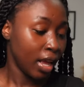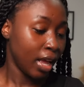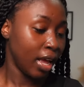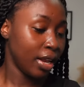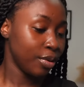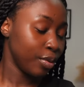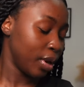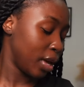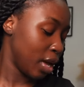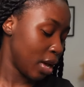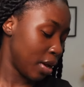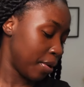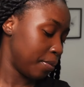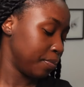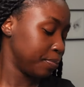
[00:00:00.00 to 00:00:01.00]
Anyway,
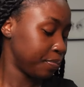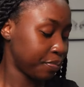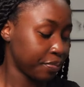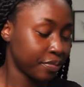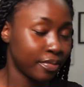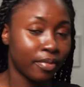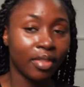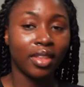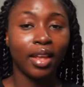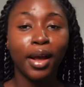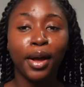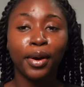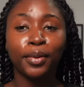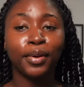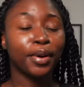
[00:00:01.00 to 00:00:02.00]

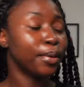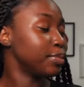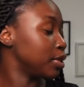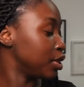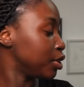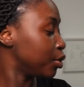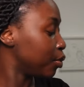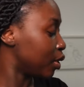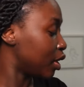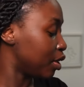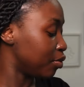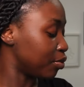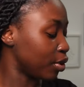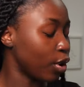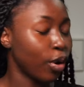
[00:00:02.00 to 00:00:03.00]
welcome to a new
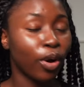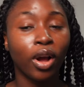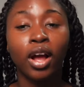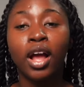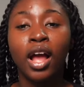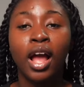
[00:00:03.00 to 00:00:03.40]
weekly vlog.